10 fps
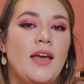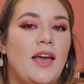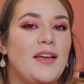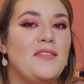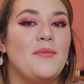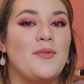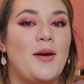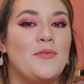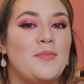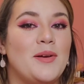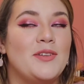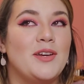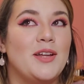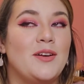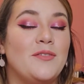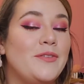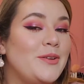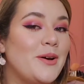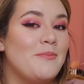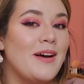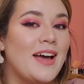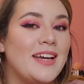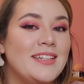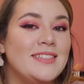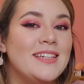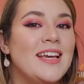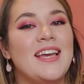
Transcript: and subscribe to my channel if you don't mind.